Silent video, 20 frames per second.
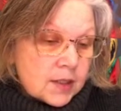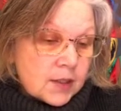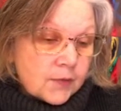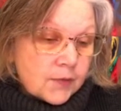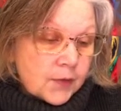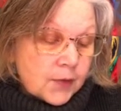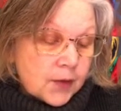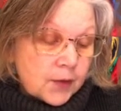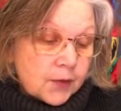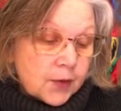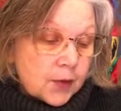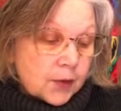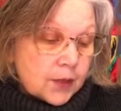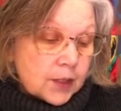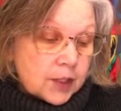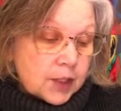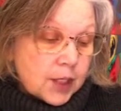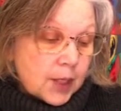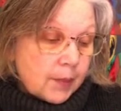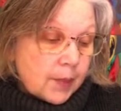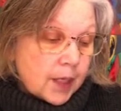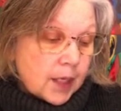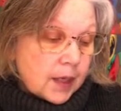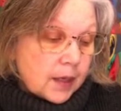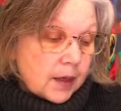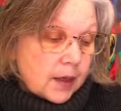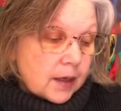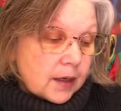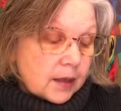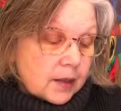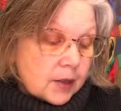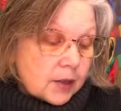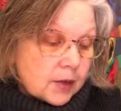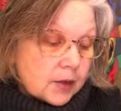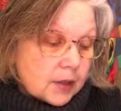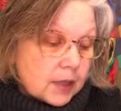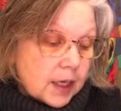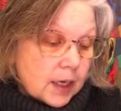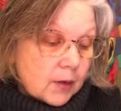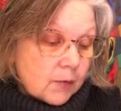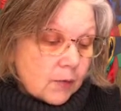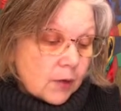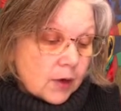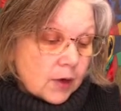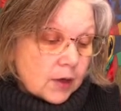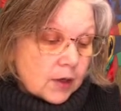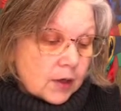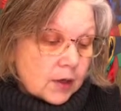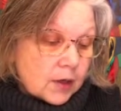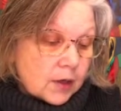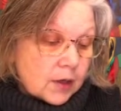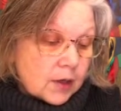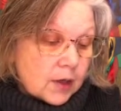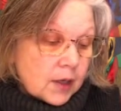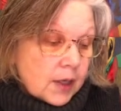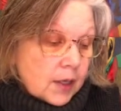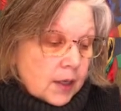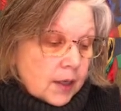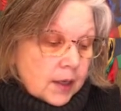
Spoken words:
If you're a Gemini and you're a light worker,